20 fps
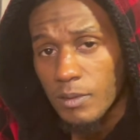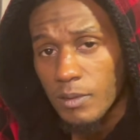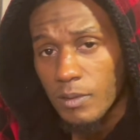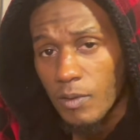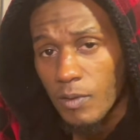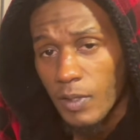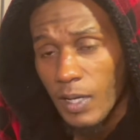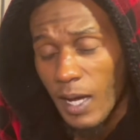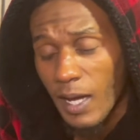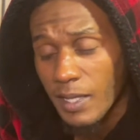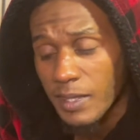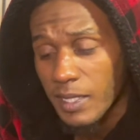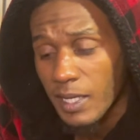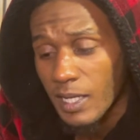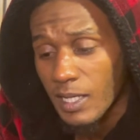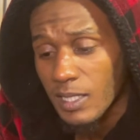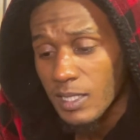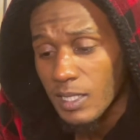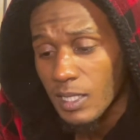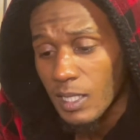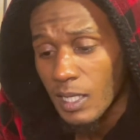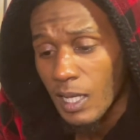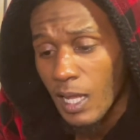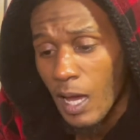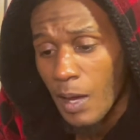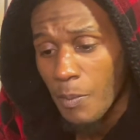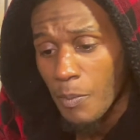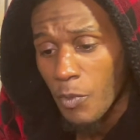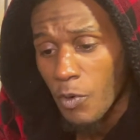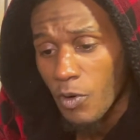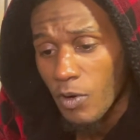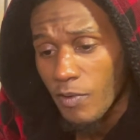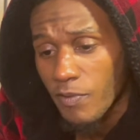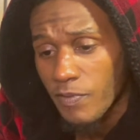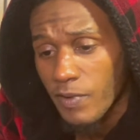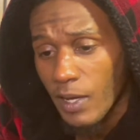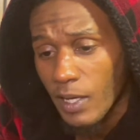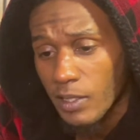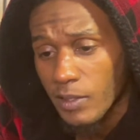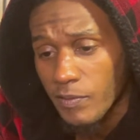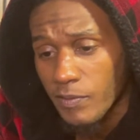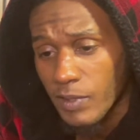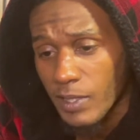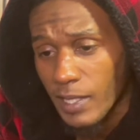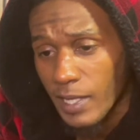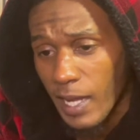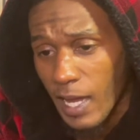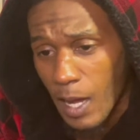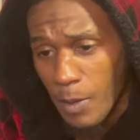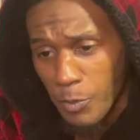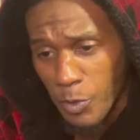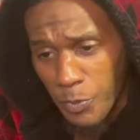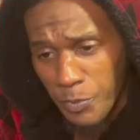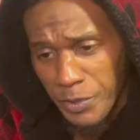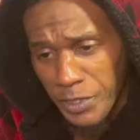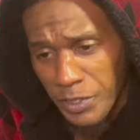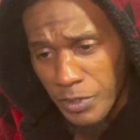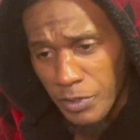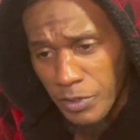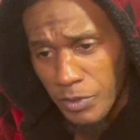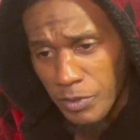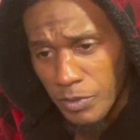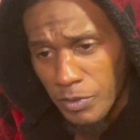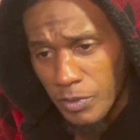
Okay, I think it's a lot more effective than chamomile,